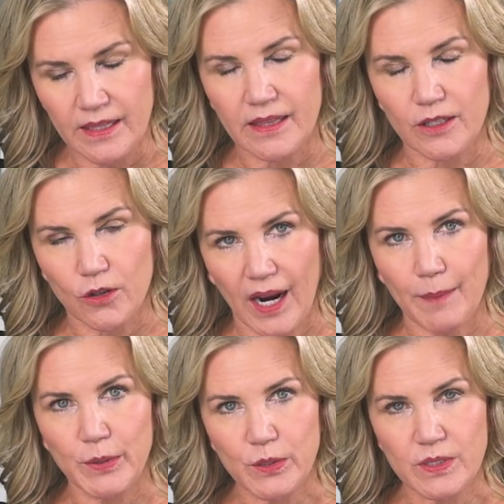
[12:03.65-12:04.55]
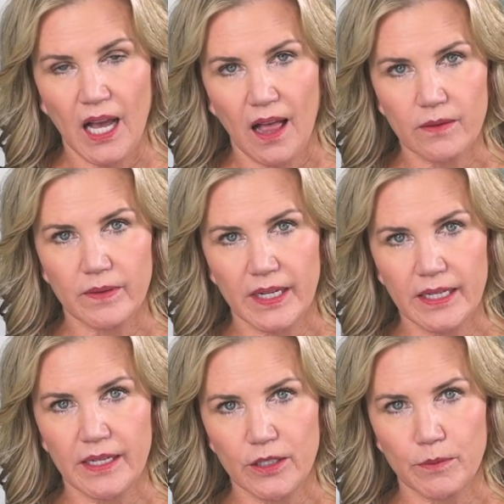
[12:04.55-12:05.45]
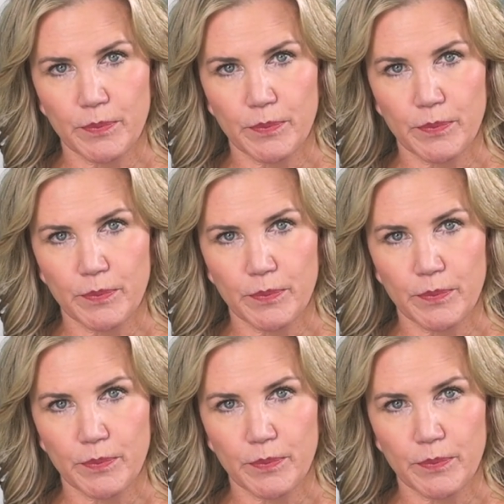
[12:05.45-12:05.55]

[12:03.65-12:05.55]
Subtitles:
the crap you tolerate in your